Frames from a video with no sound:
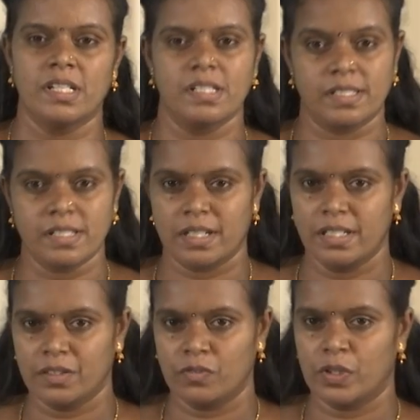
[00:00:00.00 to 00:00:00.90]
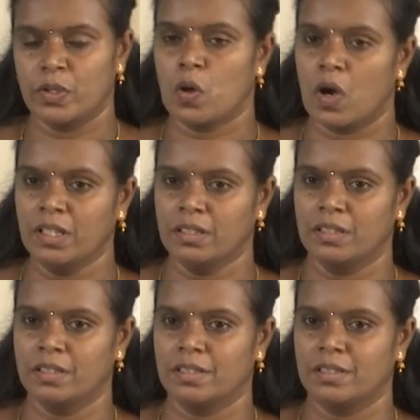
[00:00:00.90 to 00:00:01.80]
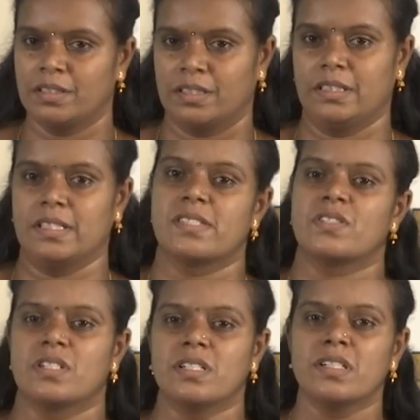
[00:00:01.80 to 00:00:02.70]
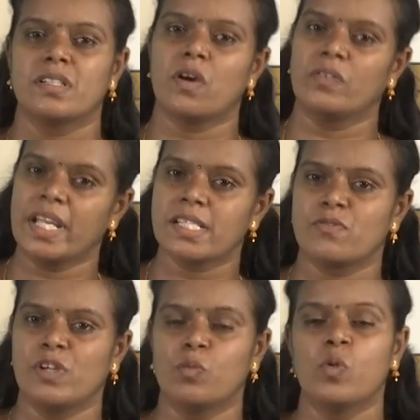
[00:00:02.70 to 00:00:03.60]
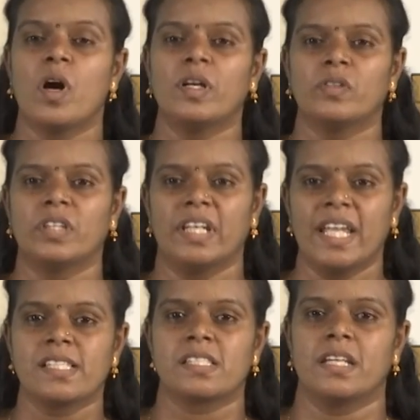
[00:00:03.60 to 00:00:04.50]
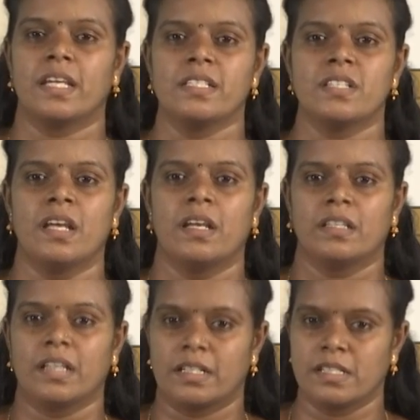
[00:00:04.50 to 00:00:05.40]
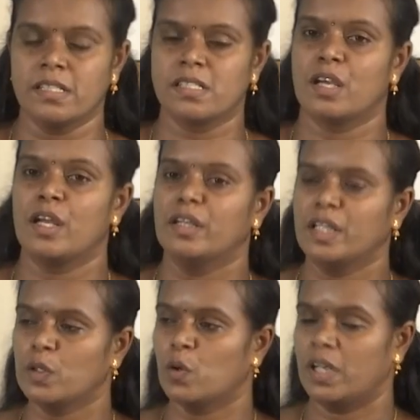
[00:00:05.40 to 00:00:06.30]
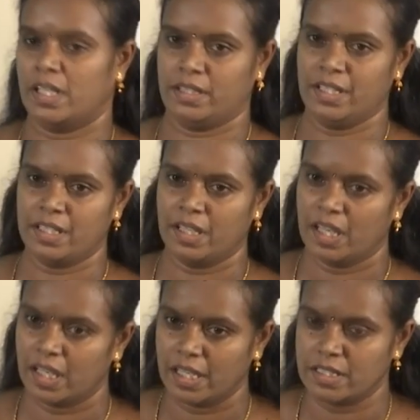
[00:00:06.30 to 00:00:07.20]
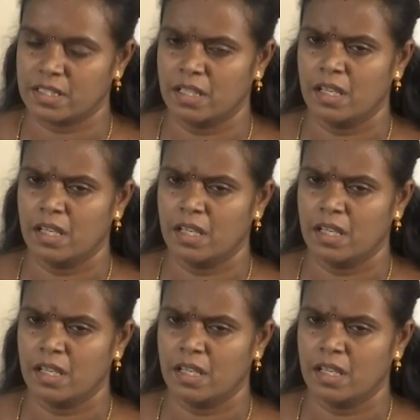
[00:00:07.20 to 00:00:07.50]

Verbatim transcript: Is it clear for you all? Yes, children. Now next we will move on to the next age, that is Neolithic age.